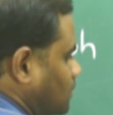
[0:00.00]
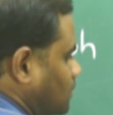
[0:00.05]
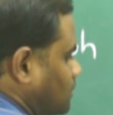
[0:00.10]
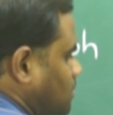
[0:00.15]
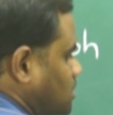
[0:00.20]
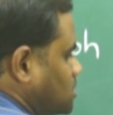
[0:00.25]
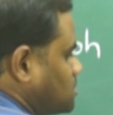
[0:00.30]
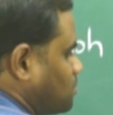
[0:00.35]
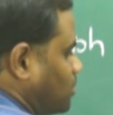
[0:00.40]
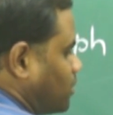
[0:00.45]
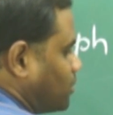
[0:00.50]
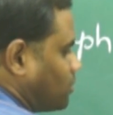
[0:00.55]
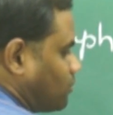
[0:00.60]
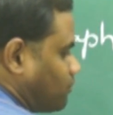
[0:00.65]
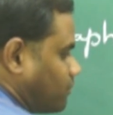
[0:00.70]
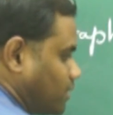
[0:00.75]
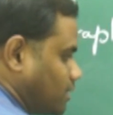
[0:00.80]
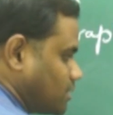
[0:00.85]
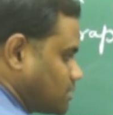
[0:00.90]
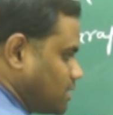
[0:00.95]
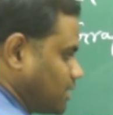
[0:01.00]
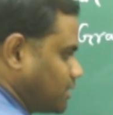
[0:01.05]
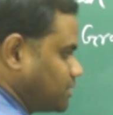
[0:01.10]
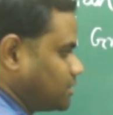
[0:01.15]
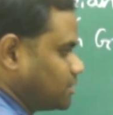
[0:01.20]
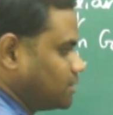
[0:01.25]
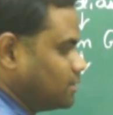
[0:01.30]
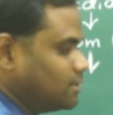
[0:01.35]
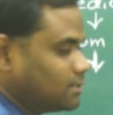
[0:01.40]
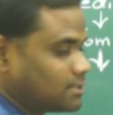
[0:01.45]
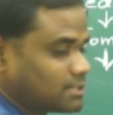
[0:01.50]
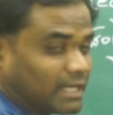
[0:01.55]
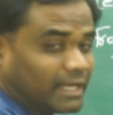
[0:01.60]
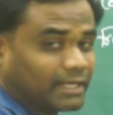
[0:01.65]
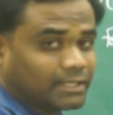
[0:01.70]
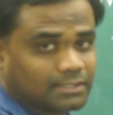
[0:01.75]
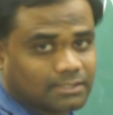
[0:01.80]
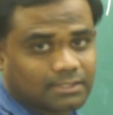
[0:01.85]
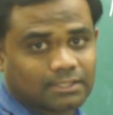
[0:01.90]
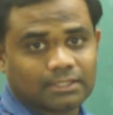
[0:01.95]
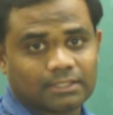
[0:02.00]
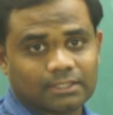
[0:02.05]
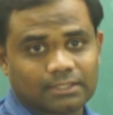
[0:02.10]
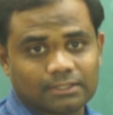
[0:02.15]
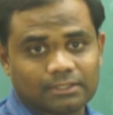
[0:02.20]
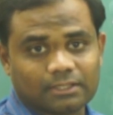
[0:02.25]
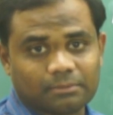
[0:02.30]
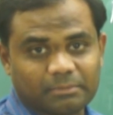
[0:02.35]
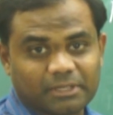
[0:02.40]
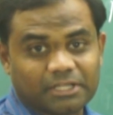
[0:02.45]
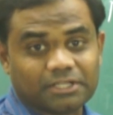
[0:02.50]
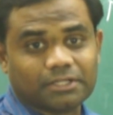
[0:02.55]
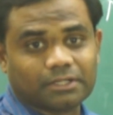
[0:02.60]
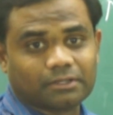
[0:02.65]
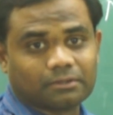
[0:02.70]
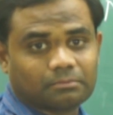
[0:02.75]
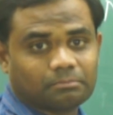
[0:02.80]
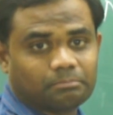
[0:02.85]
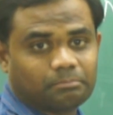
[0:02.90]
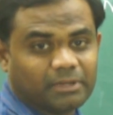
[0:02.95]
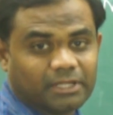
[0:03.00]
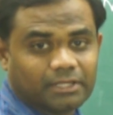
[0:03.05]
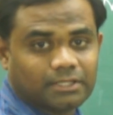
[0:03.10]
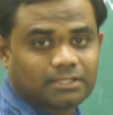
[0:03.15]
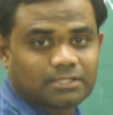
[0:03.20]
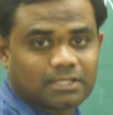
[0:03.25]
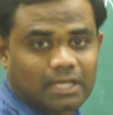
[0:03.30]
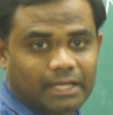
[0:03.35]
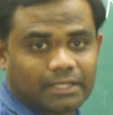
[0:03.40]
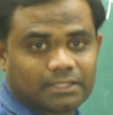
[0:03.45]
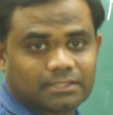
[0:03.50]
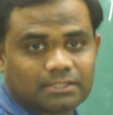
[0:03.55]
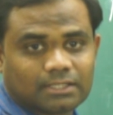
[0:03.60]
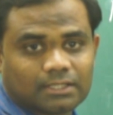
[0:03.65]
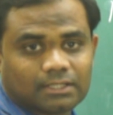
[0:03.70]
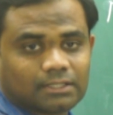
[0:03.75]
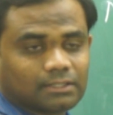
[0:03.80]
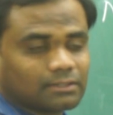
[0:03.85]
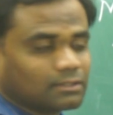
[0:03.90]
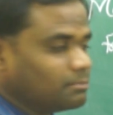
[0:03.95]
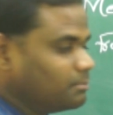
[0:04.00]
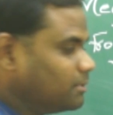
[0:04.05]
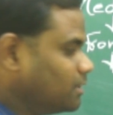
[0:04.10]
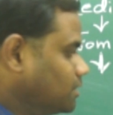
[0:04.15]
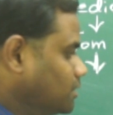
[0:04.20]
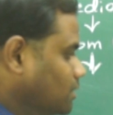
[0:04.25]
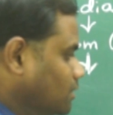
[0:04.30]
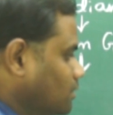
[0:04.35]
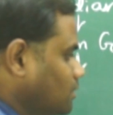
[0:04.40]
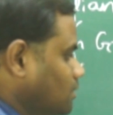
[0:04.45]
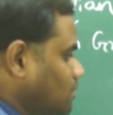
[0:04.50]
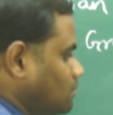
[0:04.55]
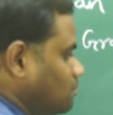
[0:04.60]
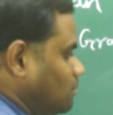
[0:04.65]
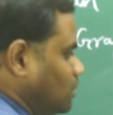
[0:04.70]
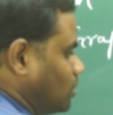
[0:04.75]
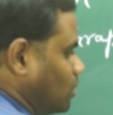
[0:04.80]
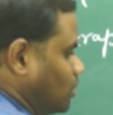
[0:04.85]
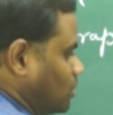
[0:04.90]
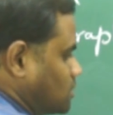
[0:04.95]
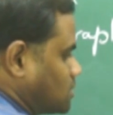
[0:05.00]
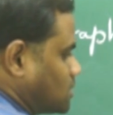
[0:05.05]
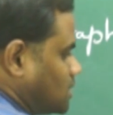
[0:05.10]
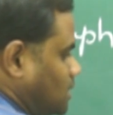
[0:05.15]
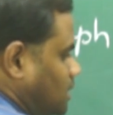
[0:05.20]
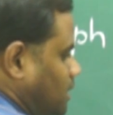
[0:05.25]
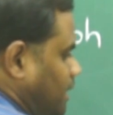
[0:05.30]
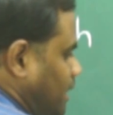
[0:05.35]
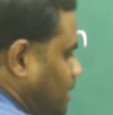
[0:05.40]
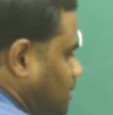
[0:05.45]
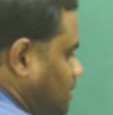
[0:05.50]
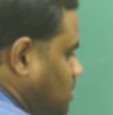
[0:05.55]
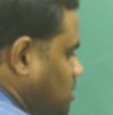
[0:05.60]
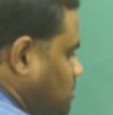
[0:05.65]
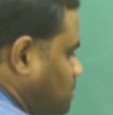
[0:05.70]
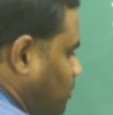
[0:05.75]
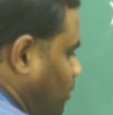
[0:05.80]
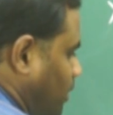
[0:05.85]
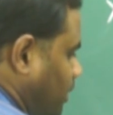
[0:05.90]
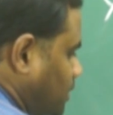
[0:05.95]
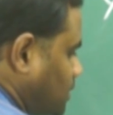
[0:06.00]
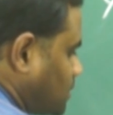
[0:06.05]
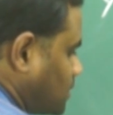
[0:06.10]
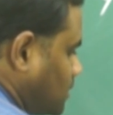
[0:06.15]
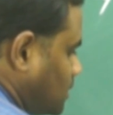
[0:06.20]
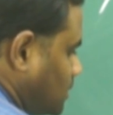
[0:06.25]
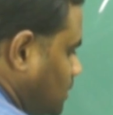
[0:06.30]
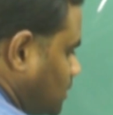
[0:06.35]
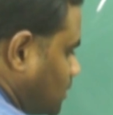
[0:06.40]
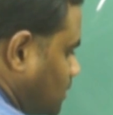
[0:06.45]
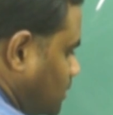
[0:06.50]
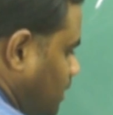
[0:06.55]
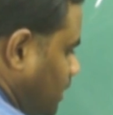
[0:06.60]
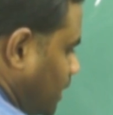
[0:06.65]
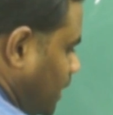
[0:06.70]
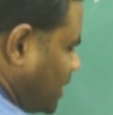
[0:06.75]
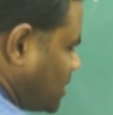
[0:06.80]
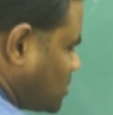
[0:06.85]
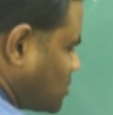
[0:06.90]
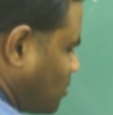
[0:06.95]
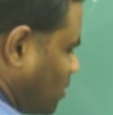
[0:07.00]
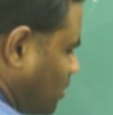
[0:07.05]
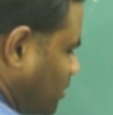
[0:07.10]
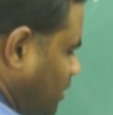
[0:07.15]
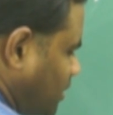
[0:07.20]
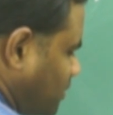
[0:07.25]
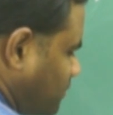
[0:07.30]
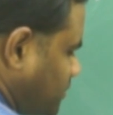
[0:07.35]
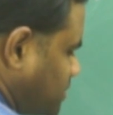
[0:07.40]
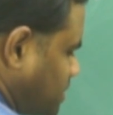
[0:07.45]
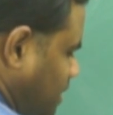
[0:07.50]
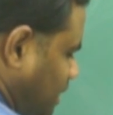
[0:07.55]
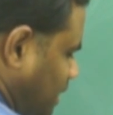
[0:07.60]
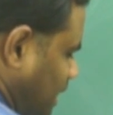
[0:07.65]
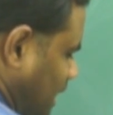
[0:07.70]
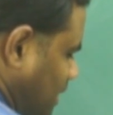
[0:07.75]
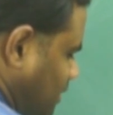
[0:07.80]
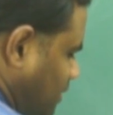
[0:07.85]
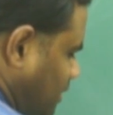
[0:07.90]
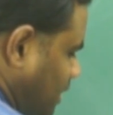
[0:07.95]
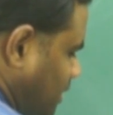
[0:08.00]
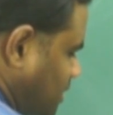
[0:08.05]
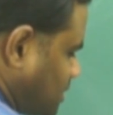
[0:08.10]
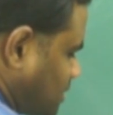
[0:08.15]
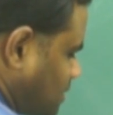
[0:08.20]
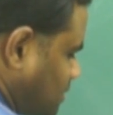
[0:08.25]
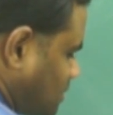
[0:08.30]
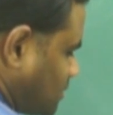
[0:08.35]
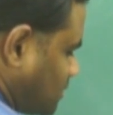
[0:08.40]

This point of intersection decides the median. P decides the median because at this point the x coordinate which I calculate,